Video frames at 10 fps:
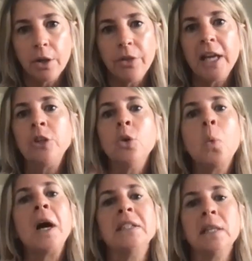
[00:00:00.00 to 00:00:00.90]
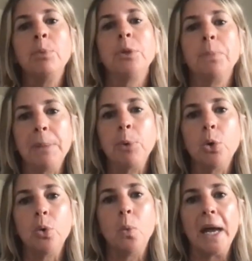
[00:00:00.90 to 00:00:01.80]
then you wind up with people
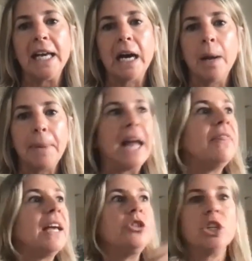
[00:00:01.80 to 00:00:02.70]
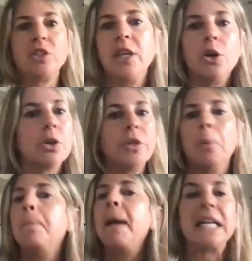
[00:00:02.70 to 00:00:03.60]
who wake up and they just they're they're
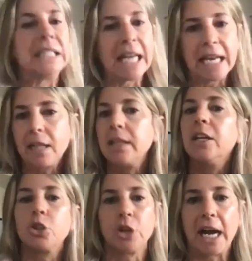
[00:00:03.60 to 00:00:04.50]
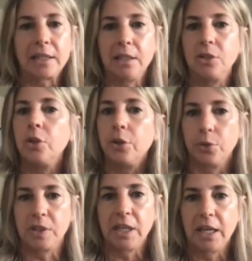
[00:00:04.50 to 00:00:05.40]
magnetically attracted to
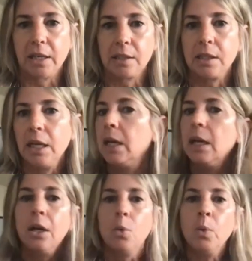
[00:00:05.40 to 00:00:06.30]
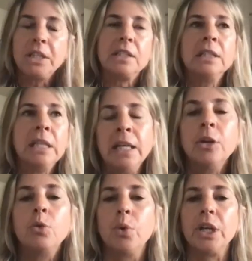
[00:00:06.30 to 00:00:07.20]
those things. What's
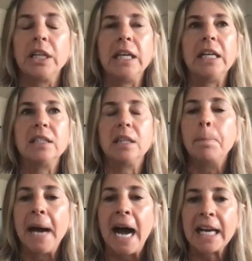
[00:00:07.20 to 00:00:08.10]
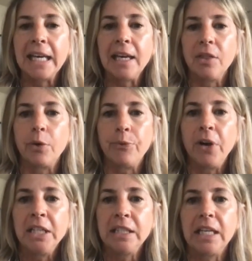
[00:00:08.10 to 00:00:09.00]
needed really is the backing and the
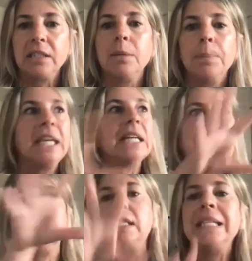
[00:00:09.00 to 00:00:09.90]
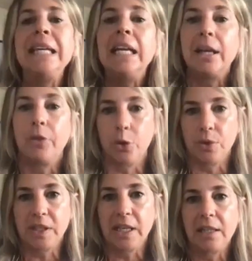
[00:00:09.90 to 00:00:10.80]
funding to begin seeding
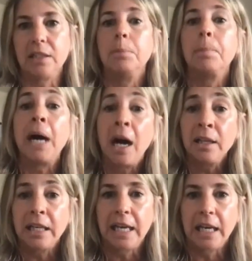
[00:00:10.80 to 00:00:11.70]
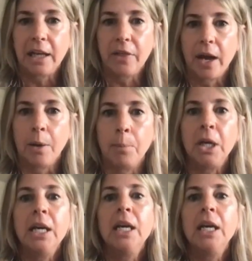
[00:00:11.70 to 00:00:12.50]
those things and pollinating them